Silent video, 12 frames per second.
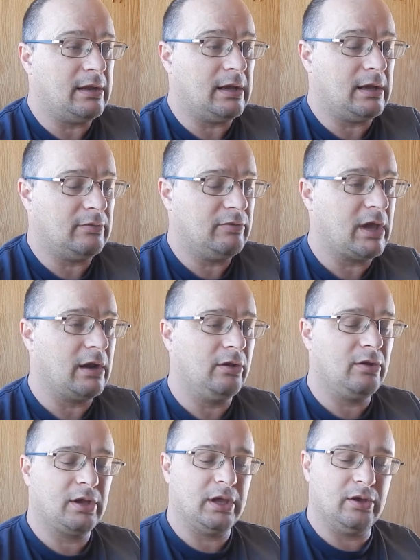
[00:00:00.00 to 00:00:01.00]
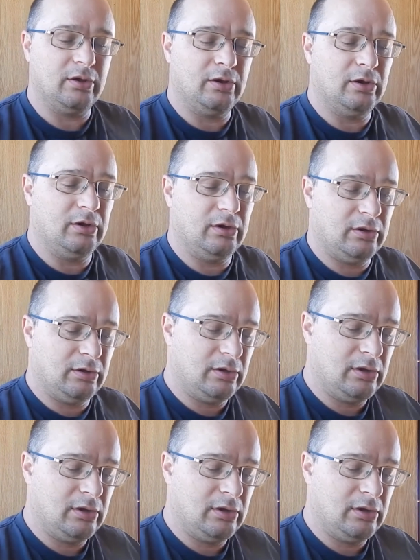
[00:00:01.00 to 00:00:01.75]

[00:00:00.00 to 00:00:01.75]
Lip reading: And we got to look at